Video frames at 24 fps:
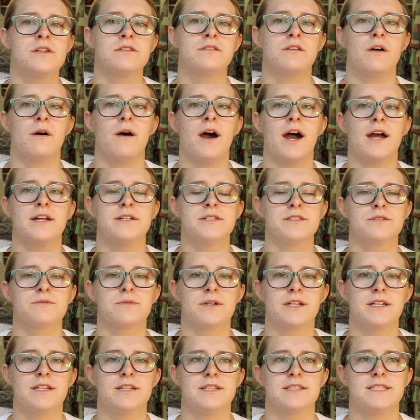So I just
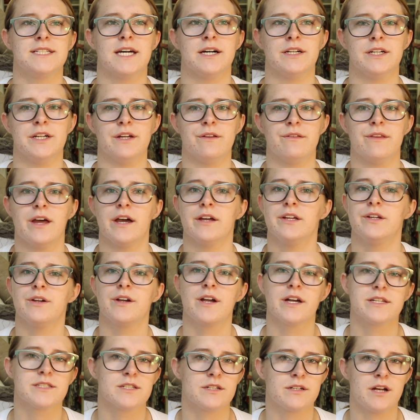wanted to tell you that
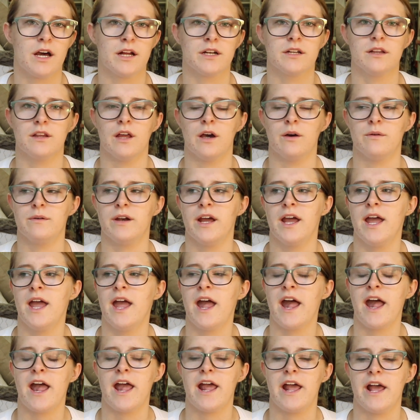you guys are not alone,
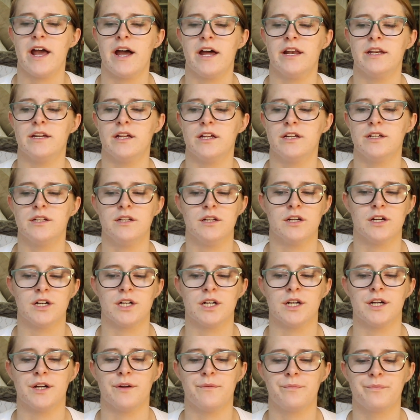and
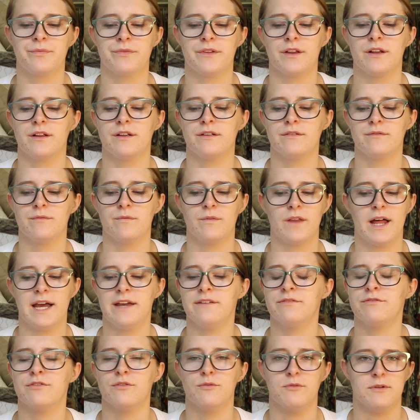your
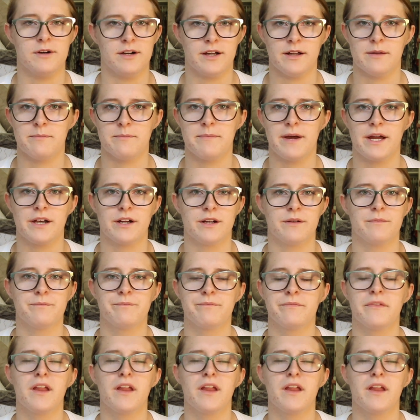life will get better.